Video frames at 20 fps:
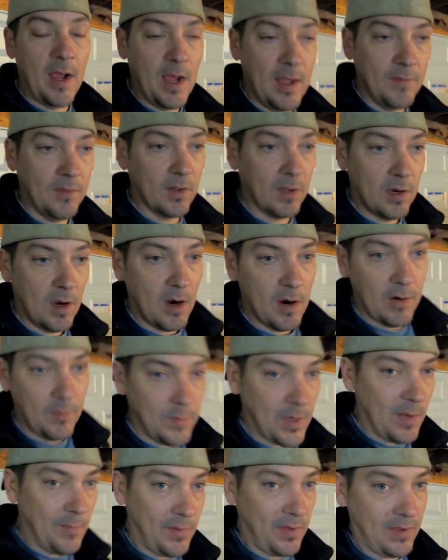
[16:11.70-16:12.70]
had the car in
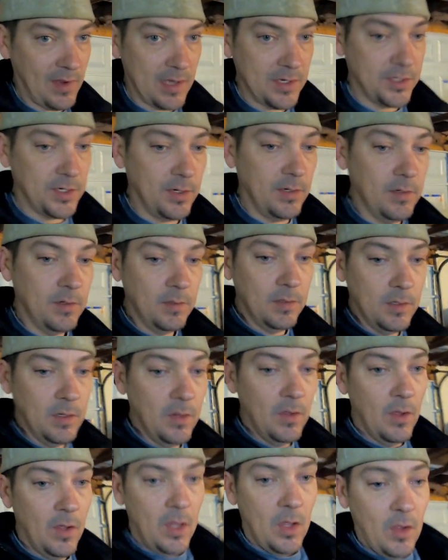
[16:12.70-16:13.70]
my possession.
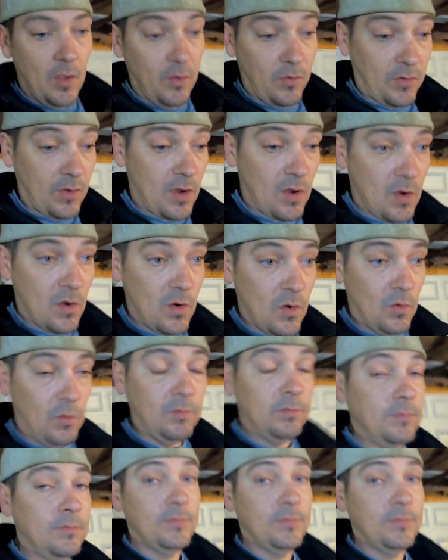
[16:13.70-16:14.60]
So